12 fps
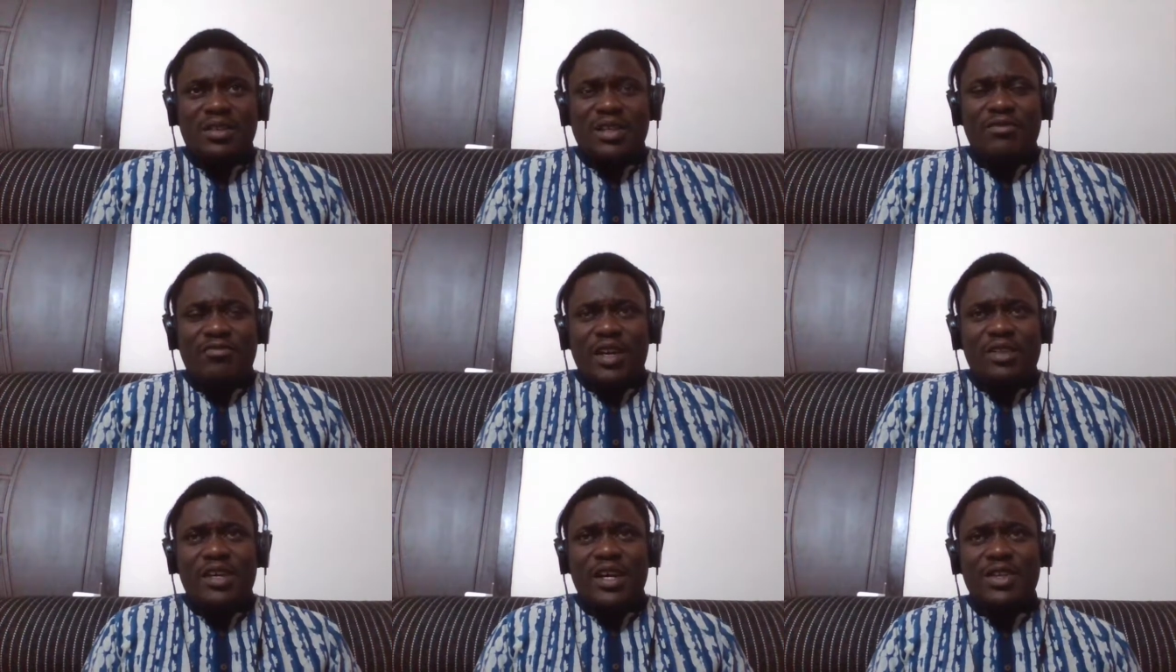the
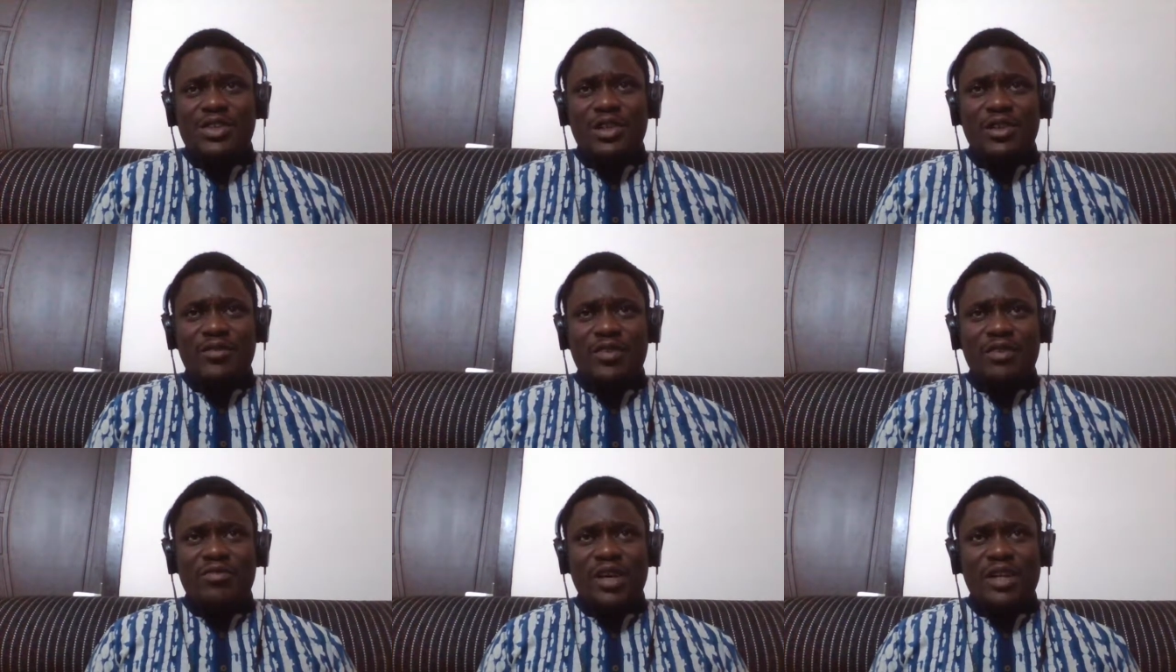very idea of
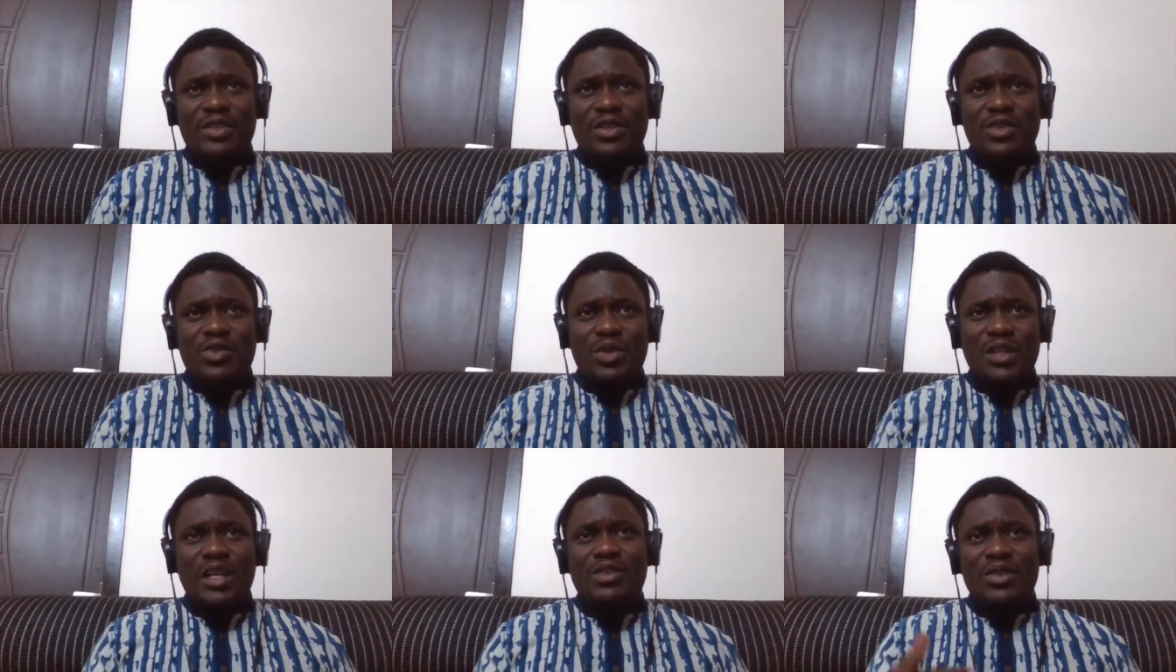inviting into
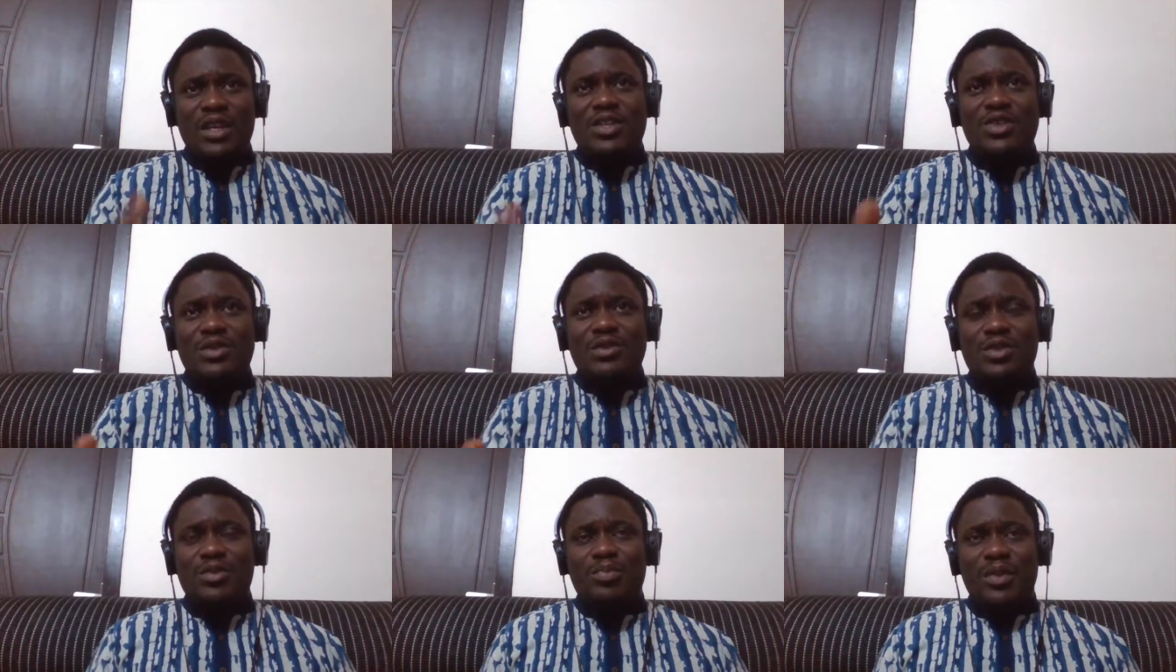an
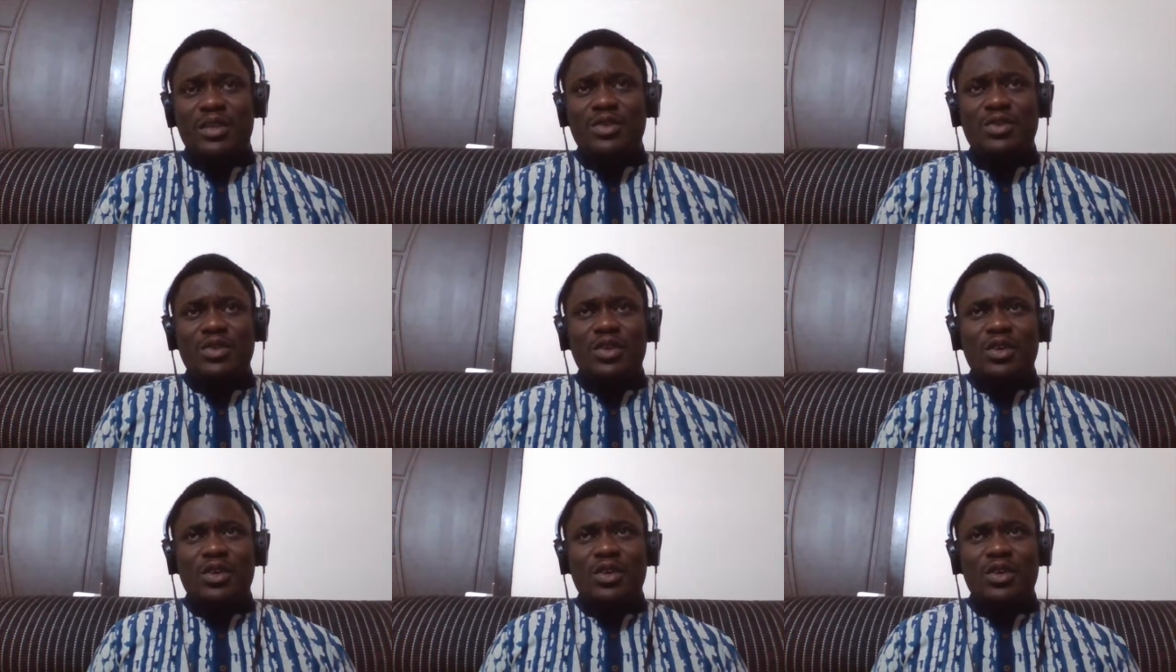educational space